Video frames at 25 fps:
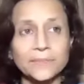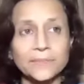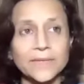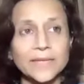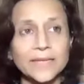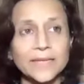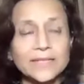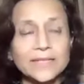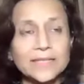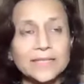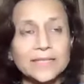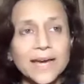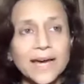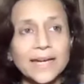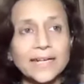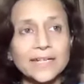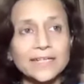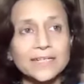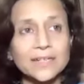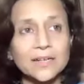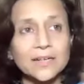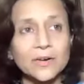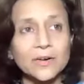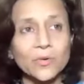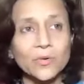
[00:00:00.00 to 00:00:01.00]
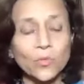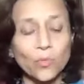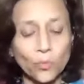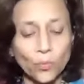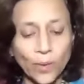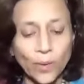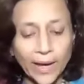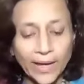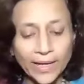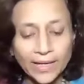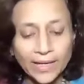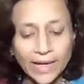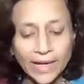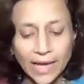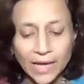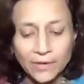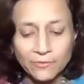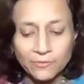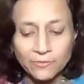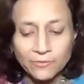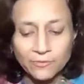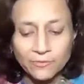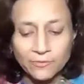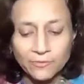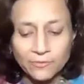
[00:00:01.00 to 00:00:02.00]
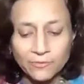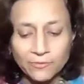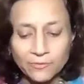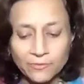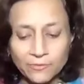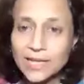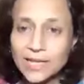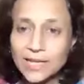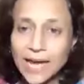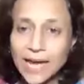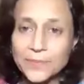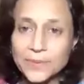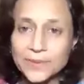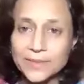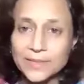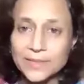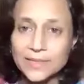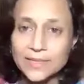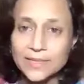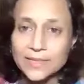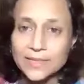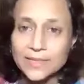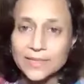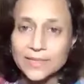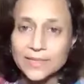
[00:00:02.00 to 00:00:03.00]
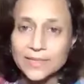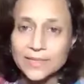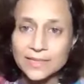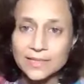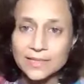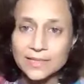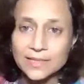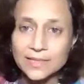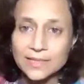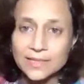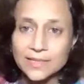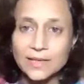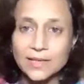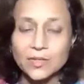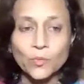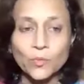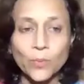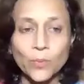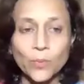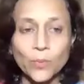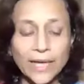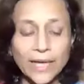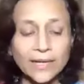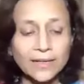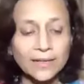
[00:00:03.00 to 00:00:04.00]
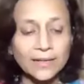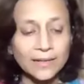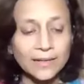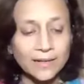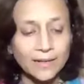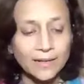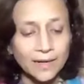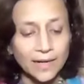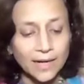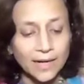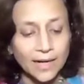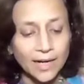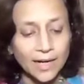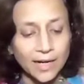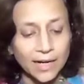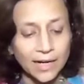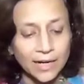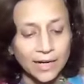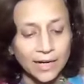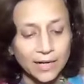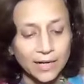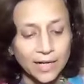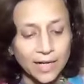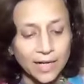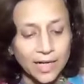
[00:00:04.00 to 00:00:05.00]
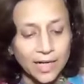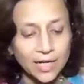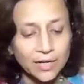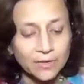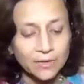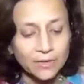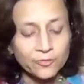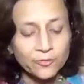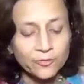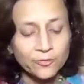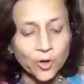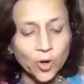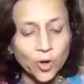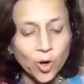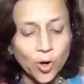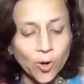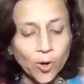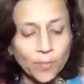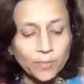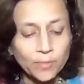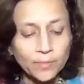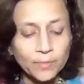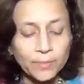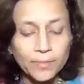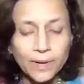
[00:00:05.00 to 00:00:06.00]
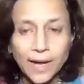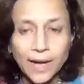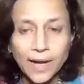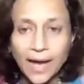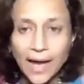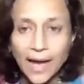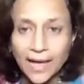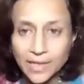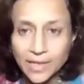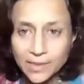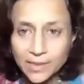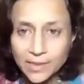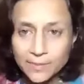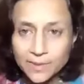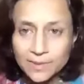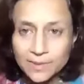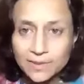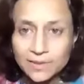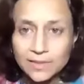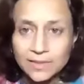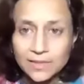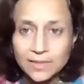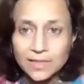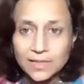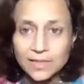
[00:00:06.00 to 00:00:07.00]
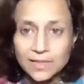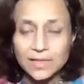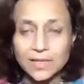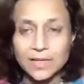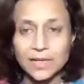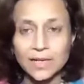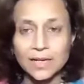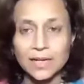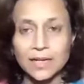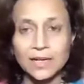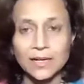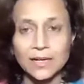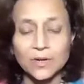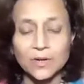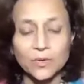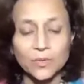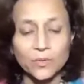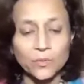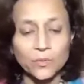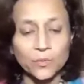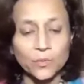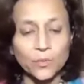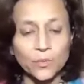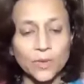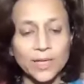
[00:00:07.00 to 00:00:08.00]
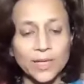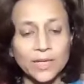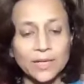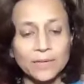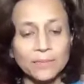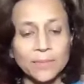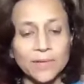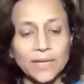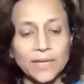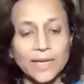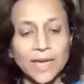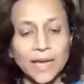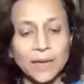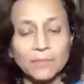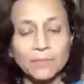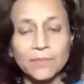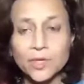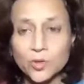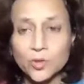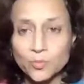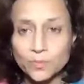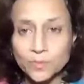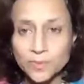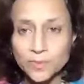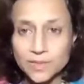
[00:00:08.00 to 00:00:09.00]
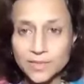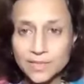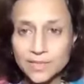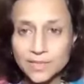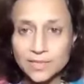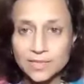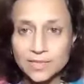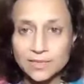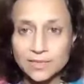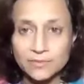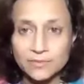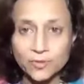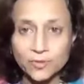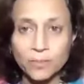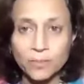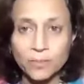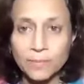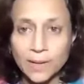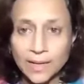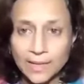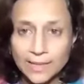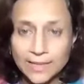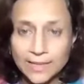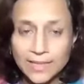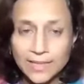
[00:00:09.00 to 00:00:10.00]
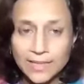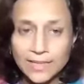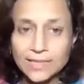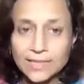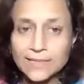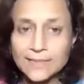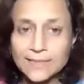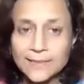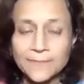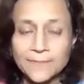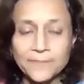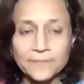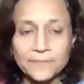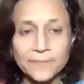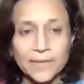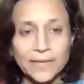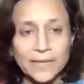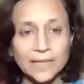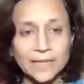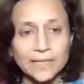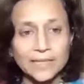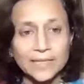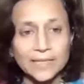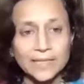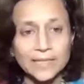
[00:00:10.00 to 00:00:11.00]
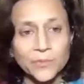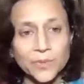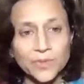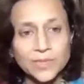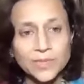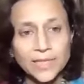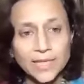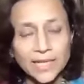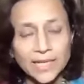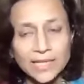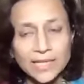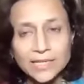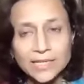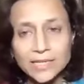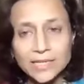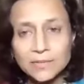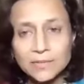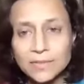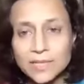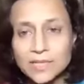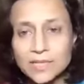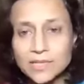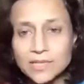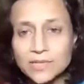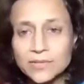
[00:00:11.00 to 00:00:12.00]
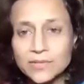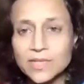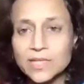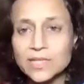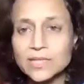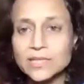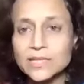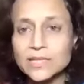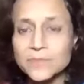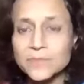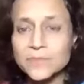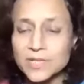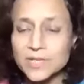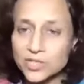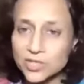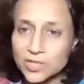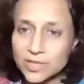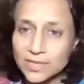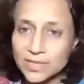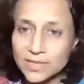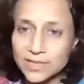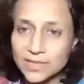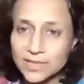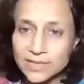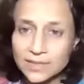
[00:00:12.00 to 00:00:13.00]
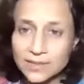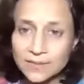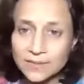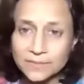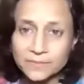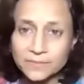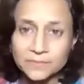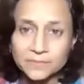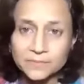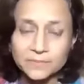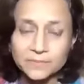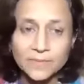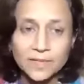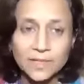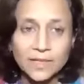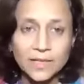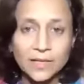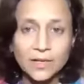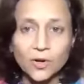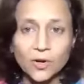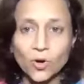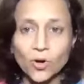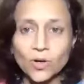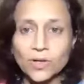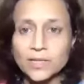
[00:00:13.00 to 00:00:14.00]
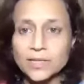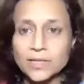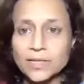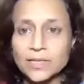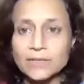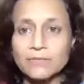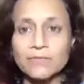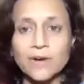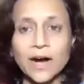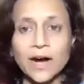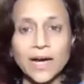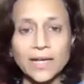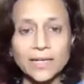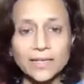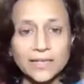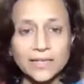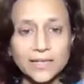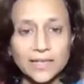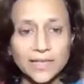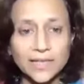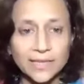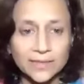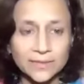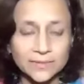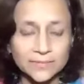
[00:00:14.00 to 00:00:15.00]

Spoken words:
is that when evolution happens, when from animal we became humans, from monkeys, there was an intermediary species called the Vanara.